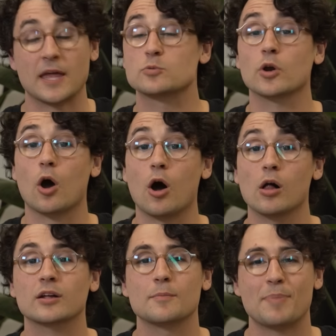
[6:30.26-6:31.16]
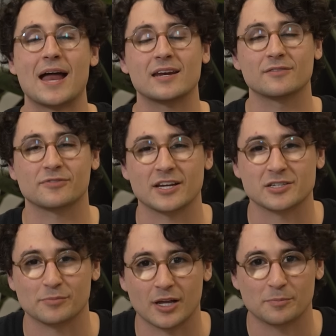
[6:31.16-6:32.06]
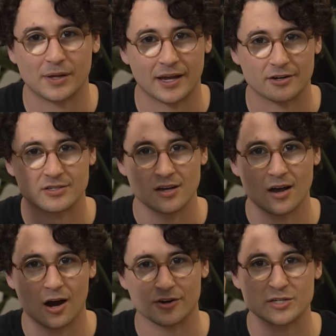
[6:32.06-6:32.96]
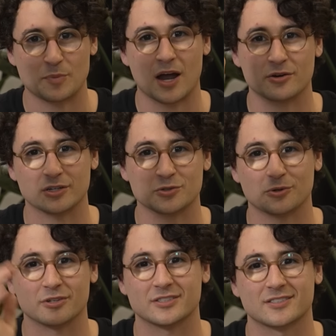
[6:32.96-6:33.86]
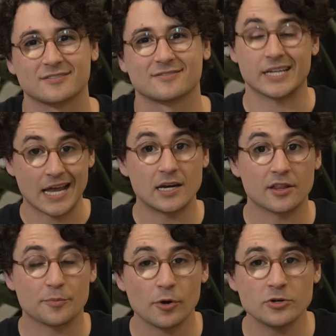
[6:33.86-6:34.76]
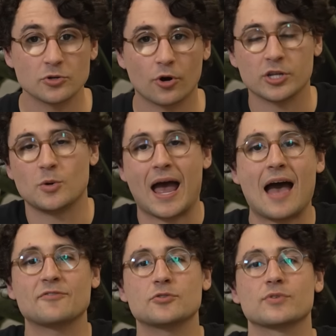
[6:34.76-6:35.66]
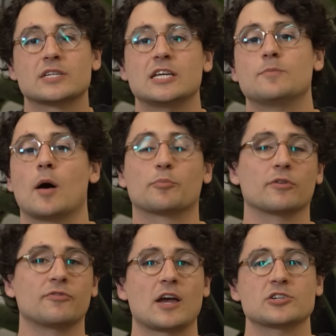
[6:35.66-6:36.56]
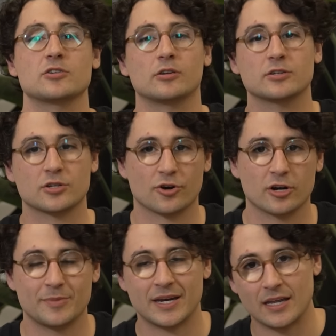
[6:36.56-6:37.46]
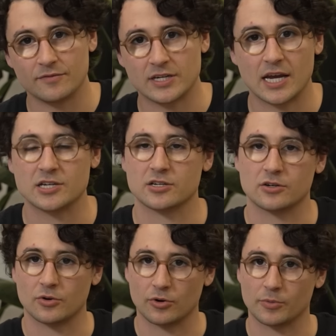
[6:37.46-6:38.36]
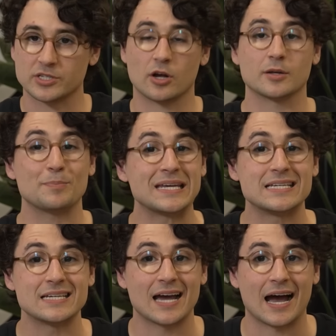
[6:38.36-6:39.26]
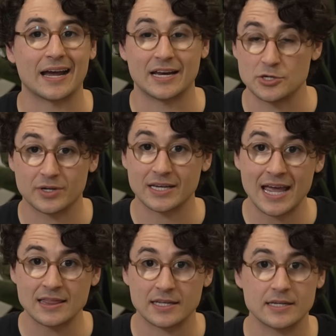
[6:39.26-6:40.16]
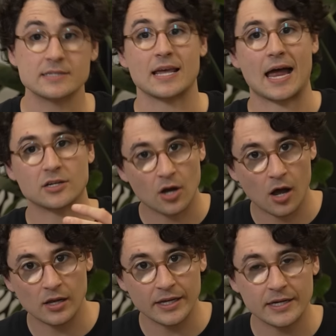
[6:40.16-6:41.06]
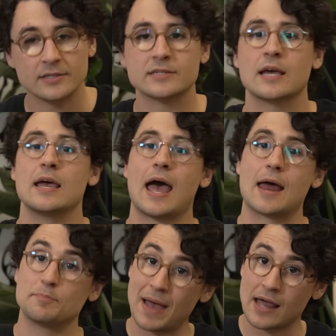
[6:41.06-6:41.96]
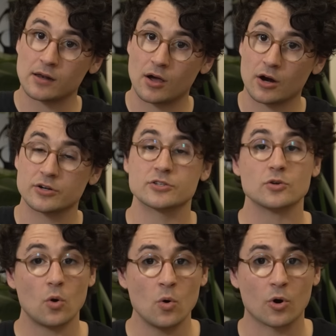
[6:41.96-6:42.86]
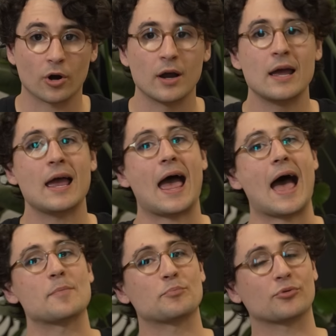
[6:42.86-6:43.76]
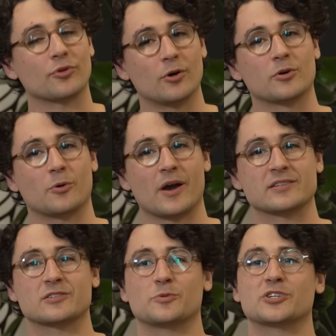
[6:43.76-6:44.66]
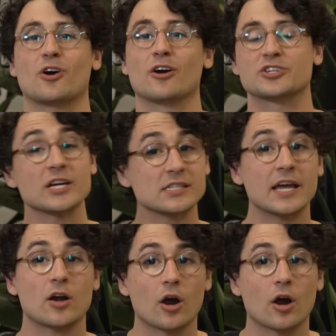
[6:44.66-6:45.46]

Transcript: It's what all competitive flesh and blood players are aspiring towards. To get into the Pro Tour, you have to redeem a professional tournament invitation, or what's called a PTI, and you can get these at Callings, at Battle Hardens, or at ProQuests, which are just like